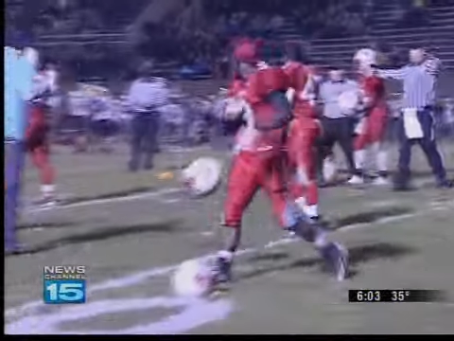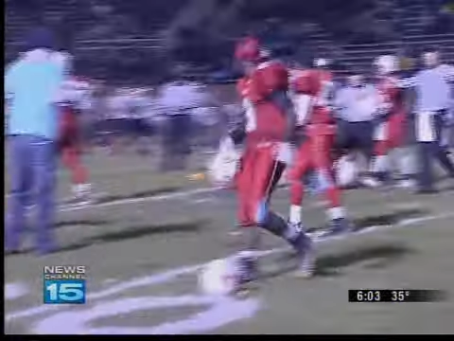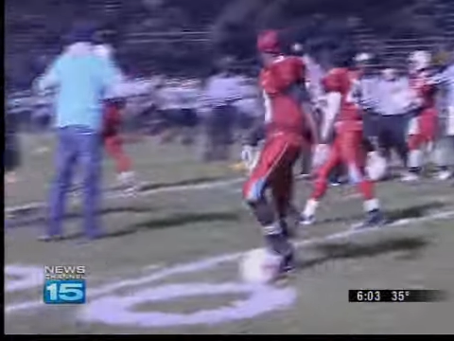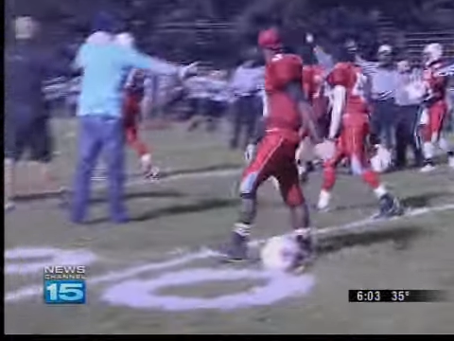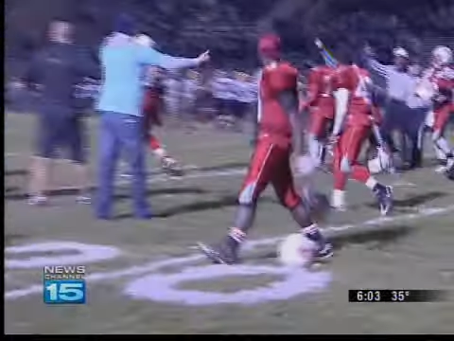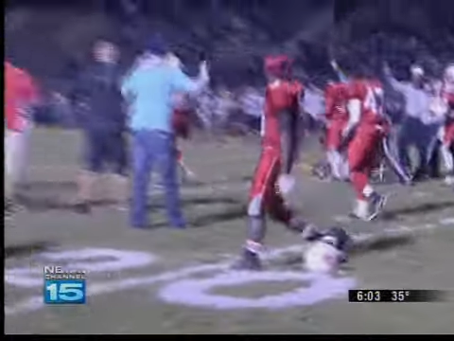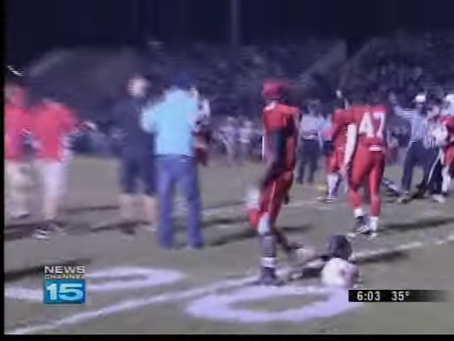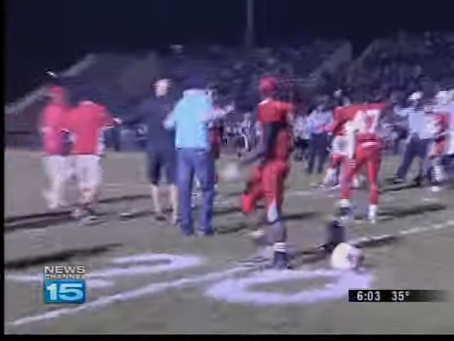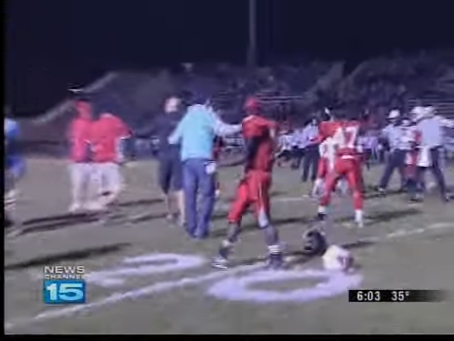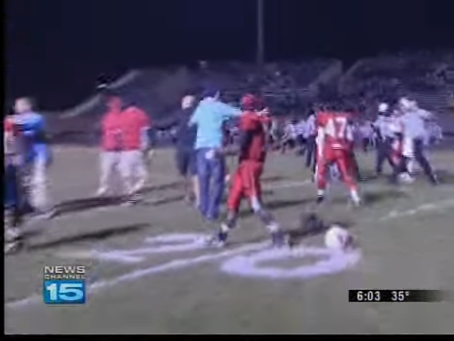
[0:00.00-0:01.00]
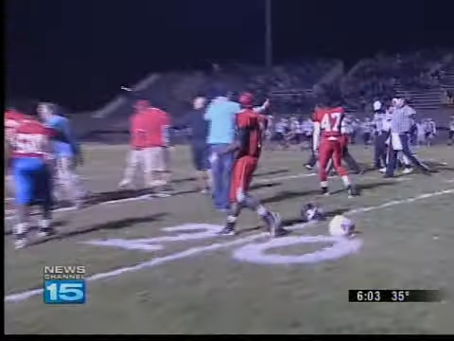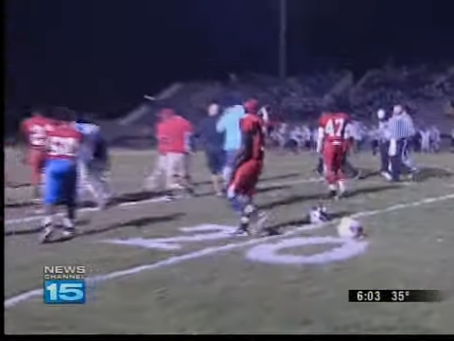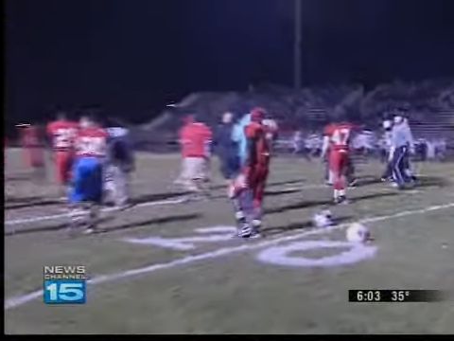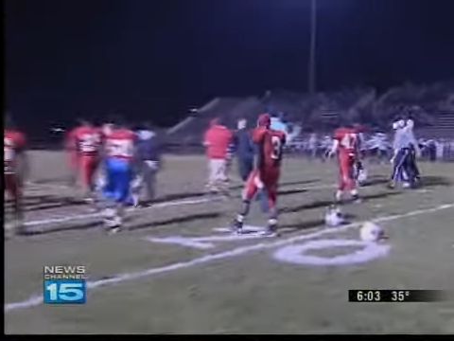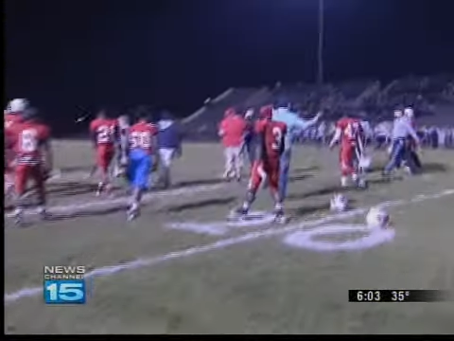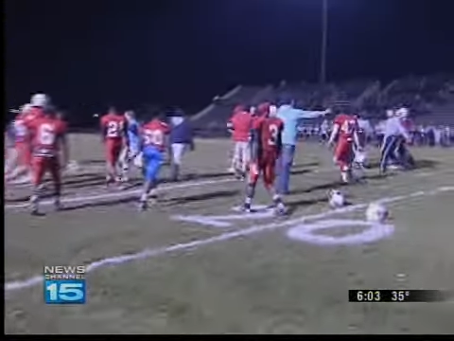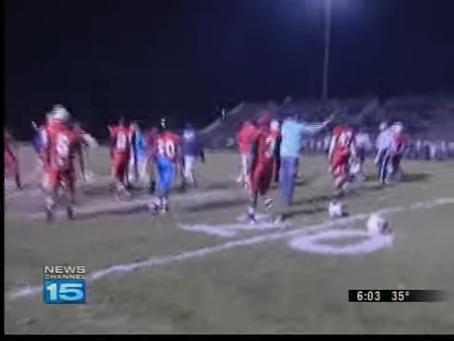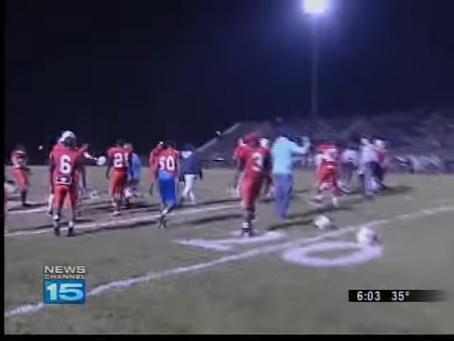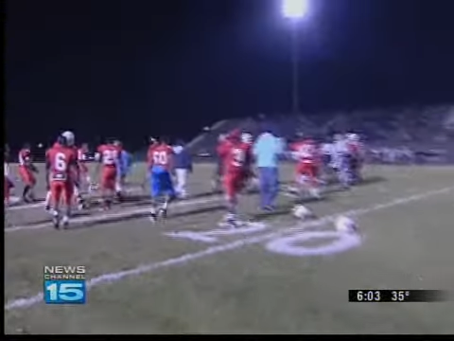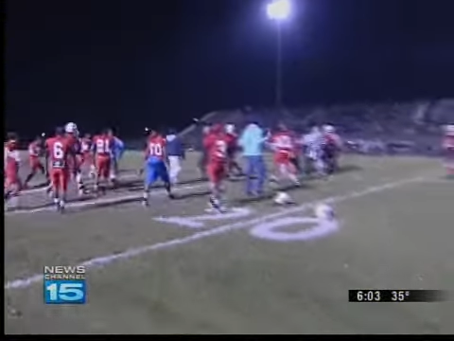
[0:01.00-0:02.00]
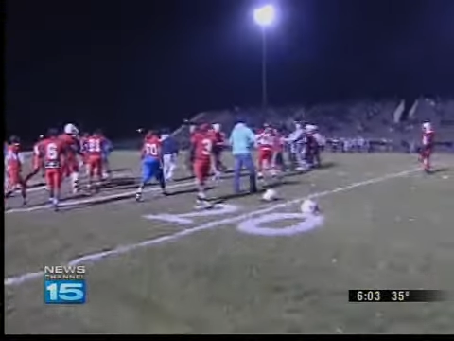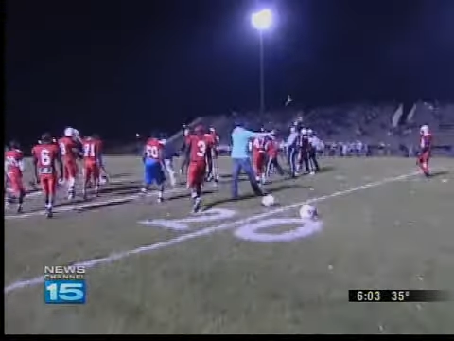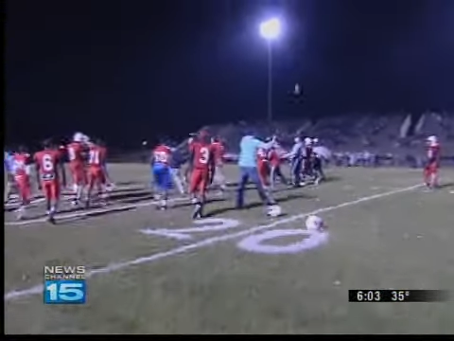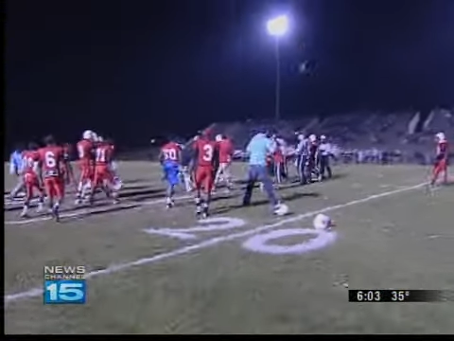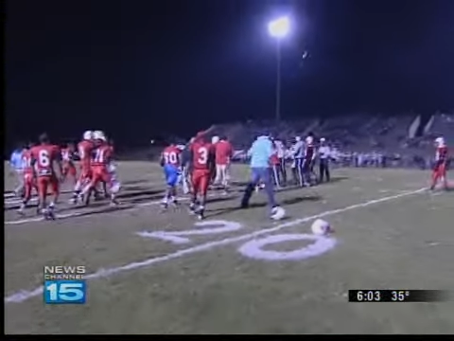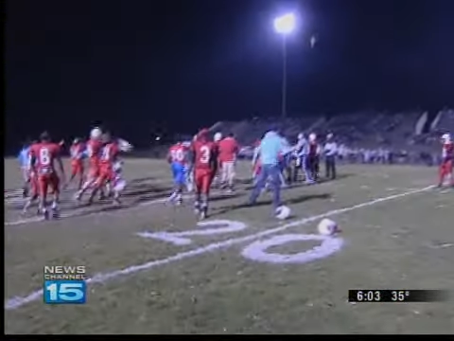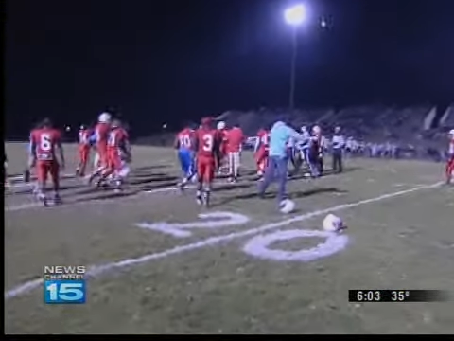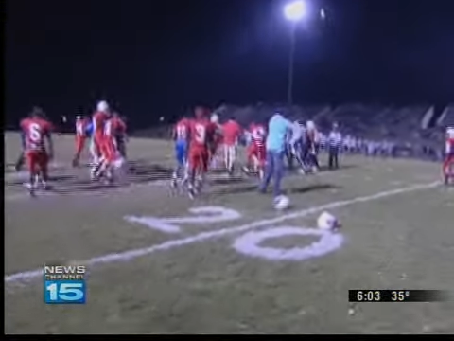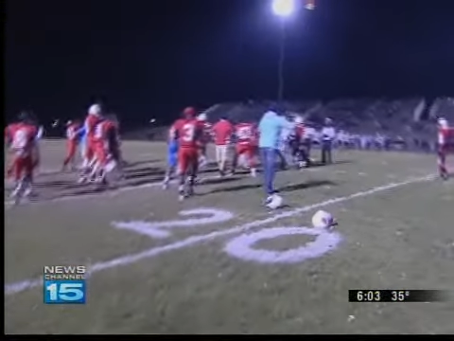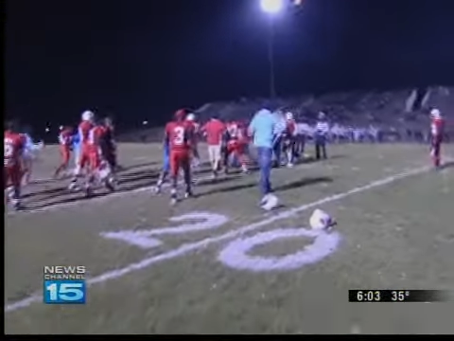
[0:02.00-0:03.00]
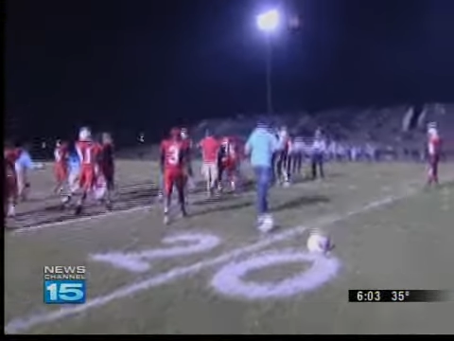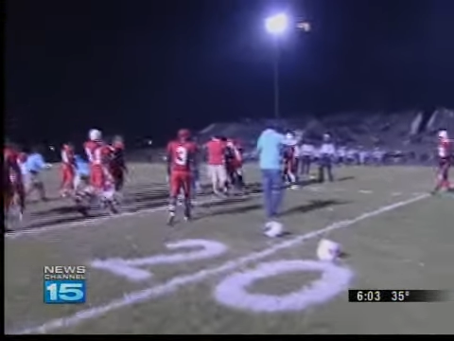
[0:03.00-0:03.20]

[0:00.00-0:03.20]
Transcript: Nobody's mouth can be seen.